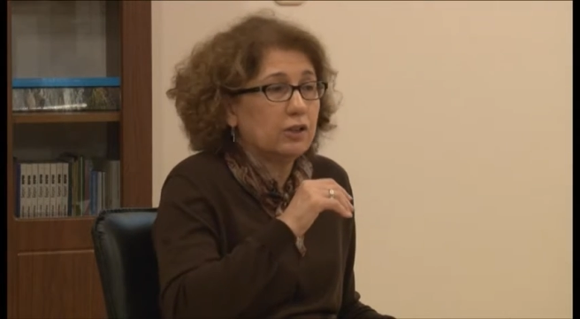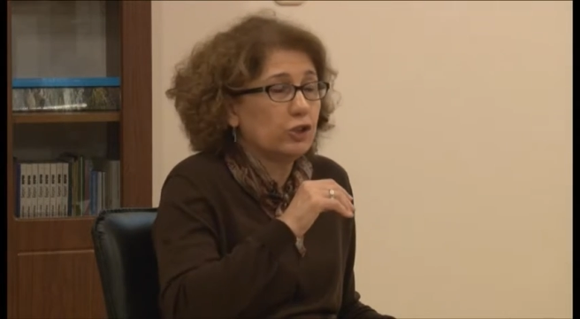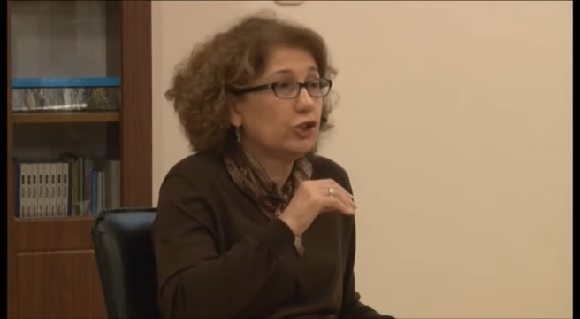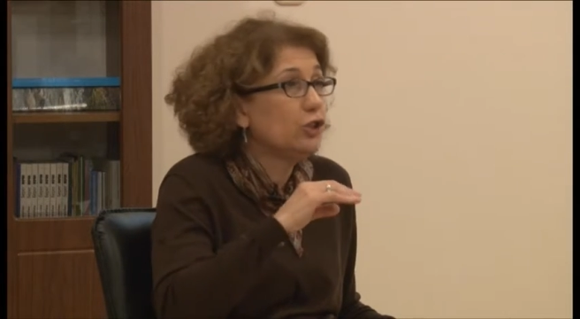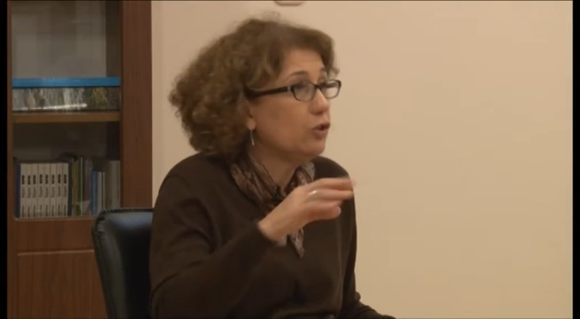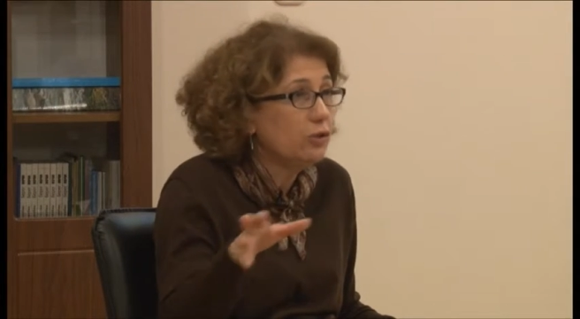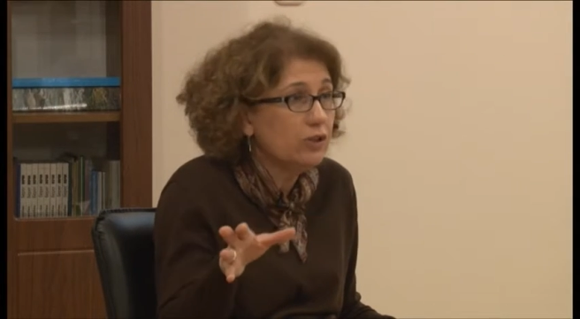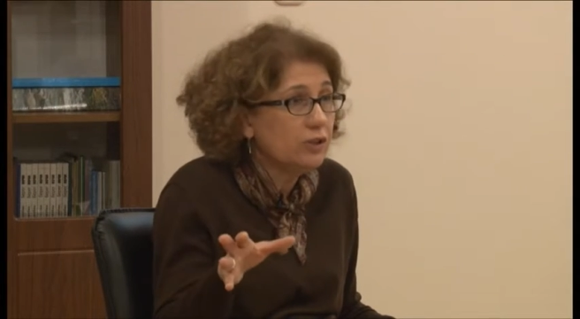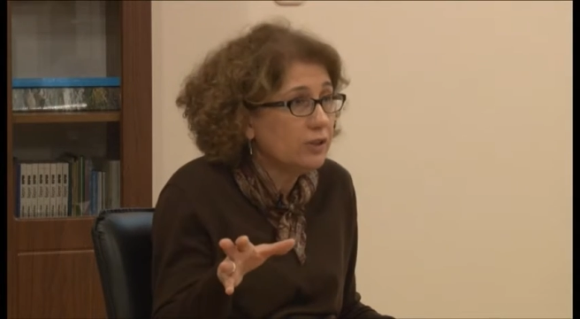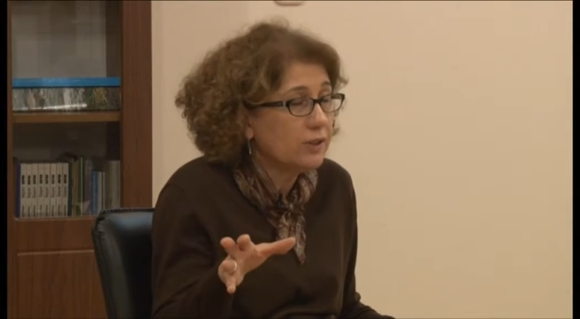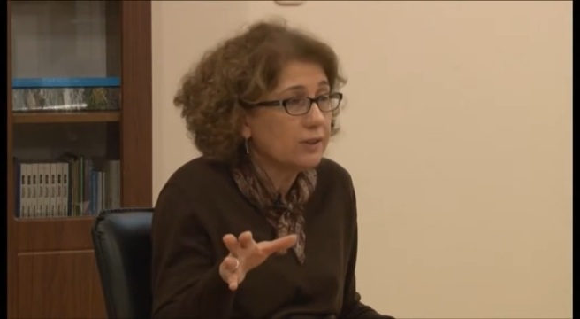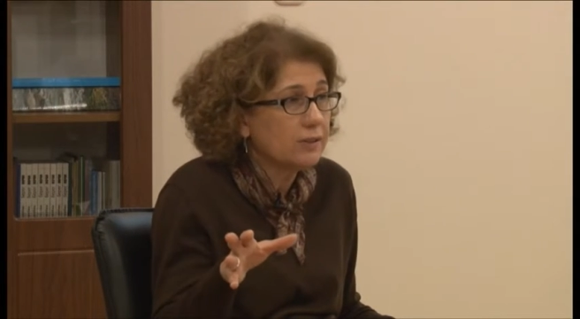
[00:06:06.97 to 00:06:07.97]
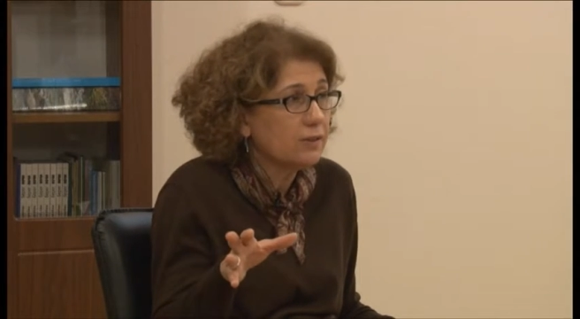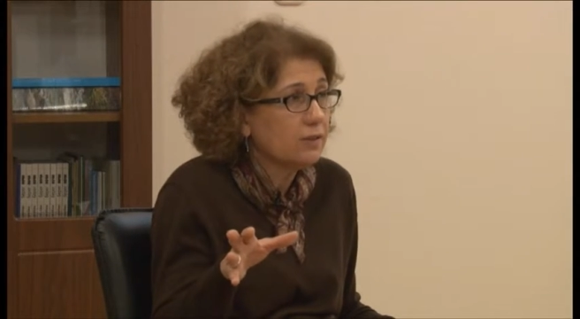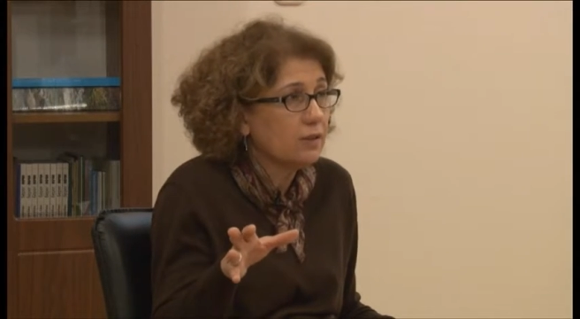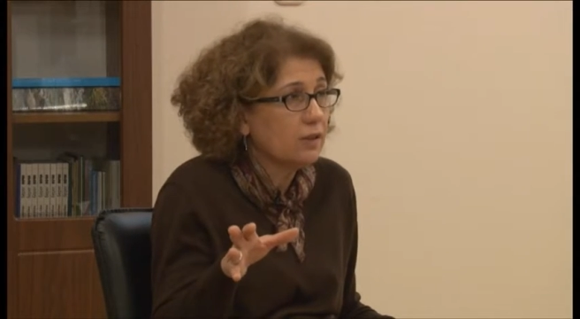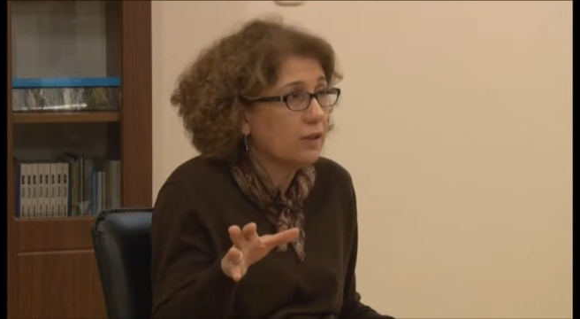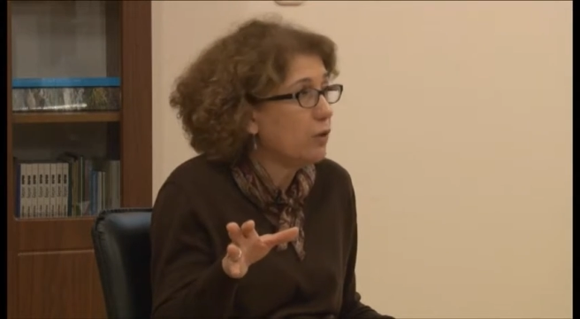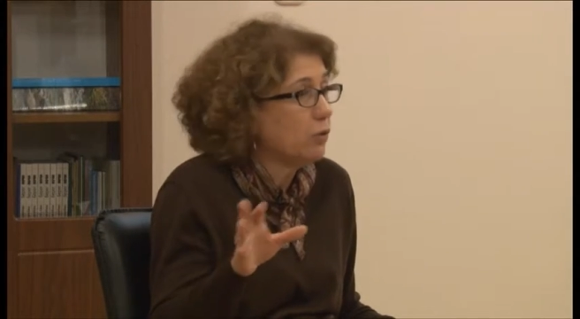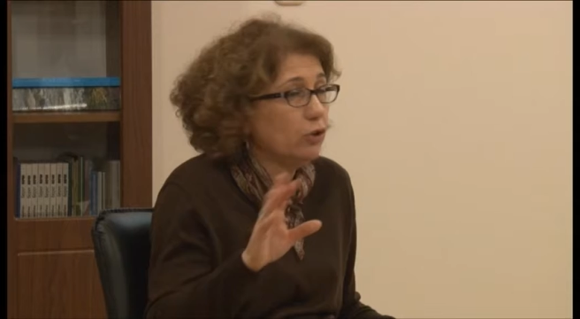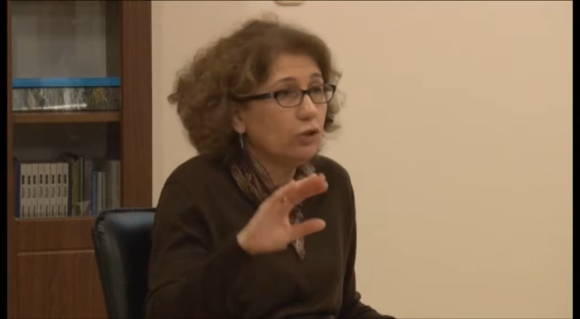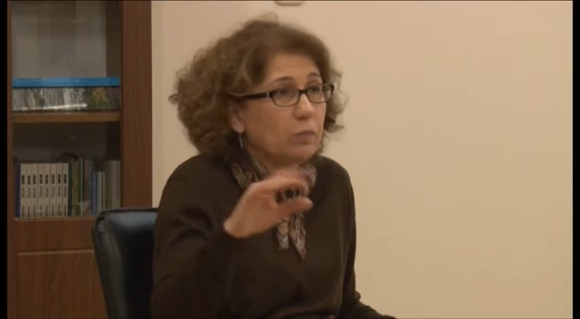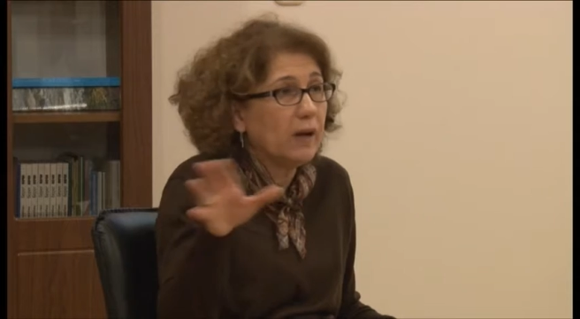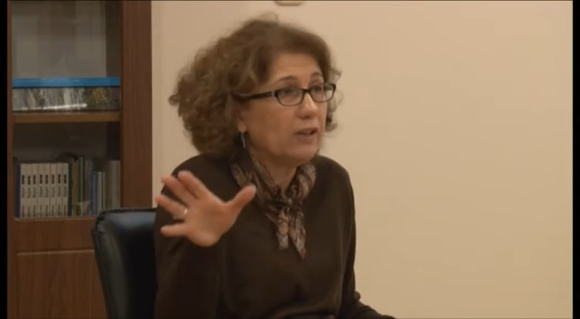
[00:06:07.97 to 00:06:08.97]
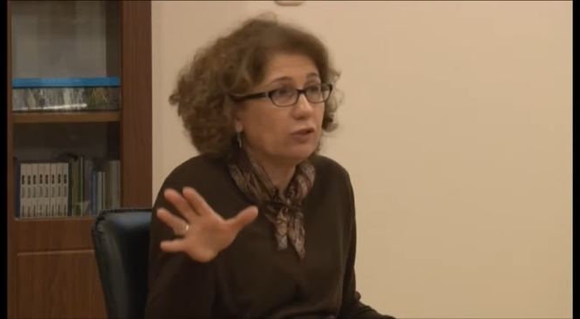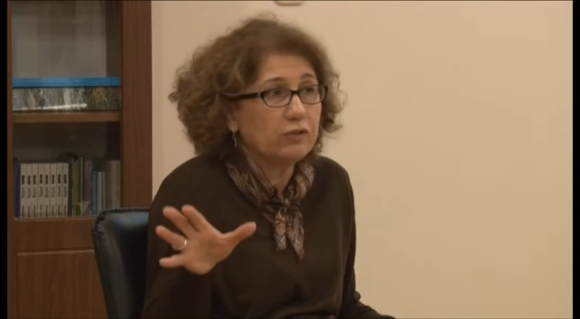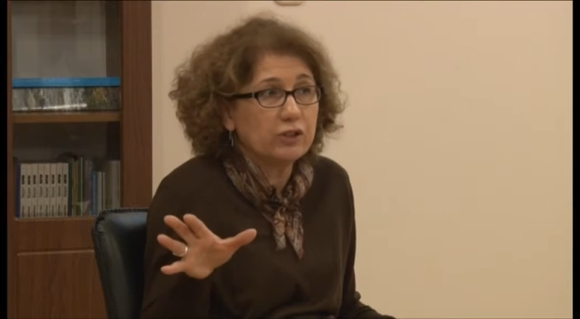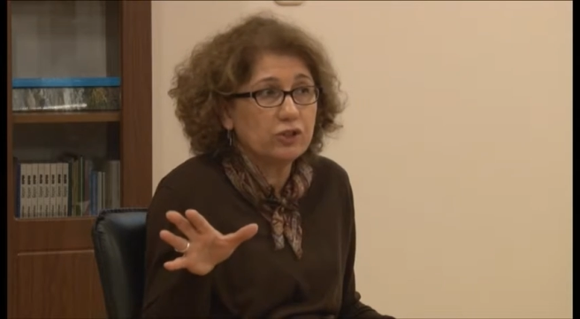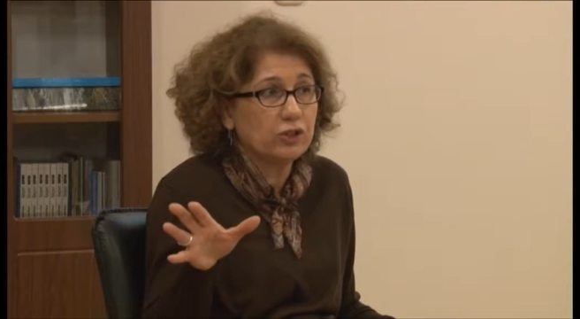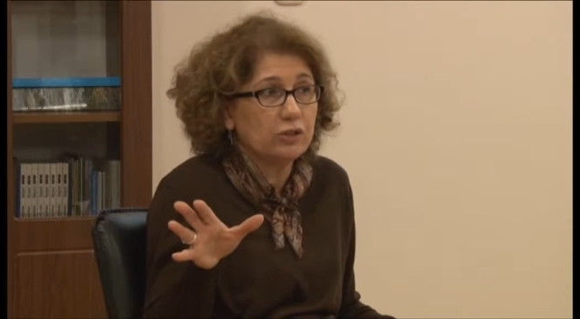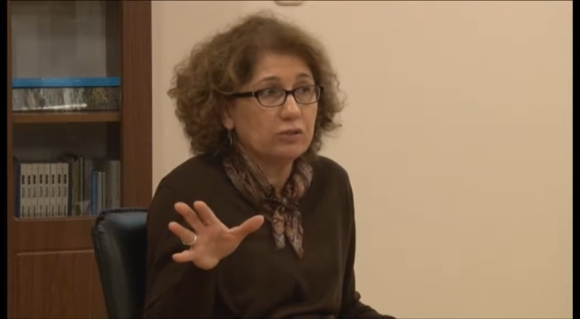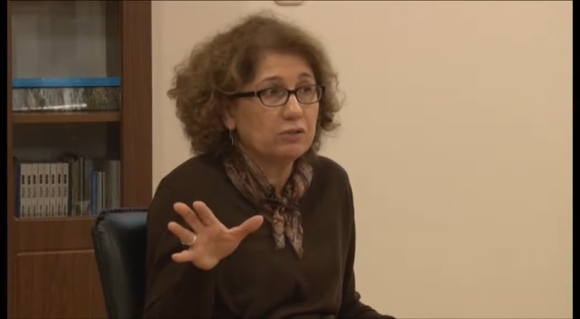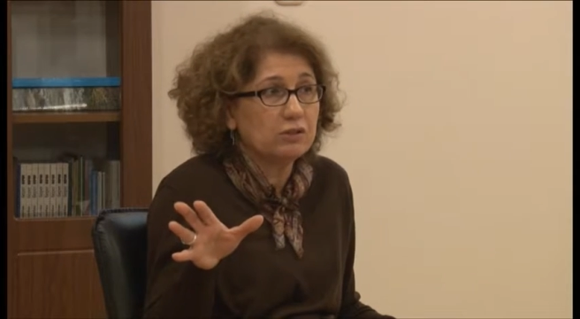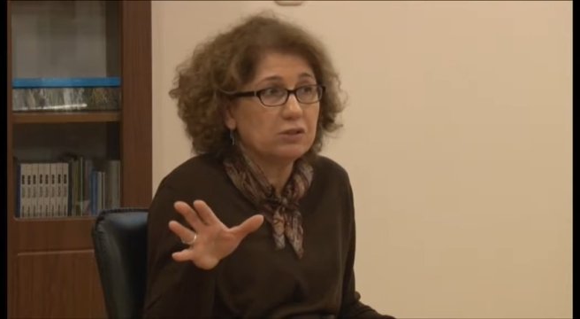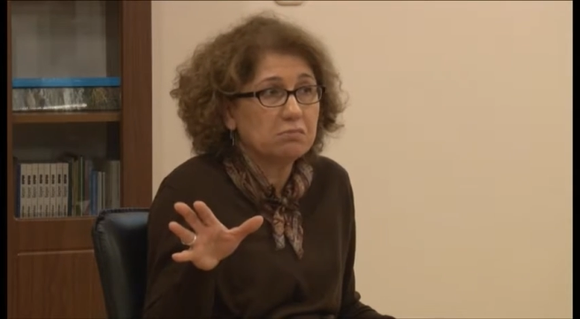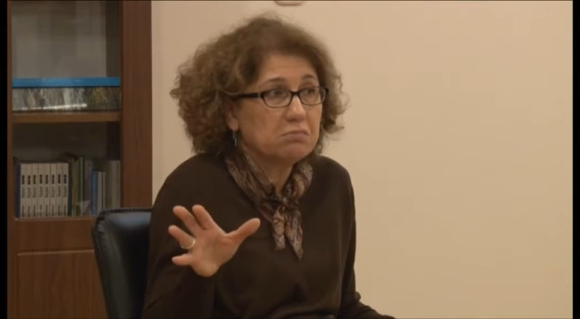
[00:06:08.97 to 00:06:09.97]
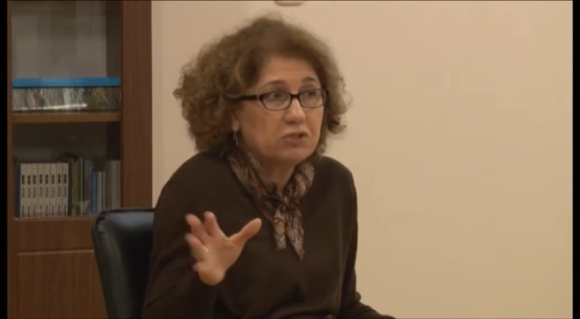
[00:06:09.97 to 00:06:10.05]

students, they were not part of NGOs.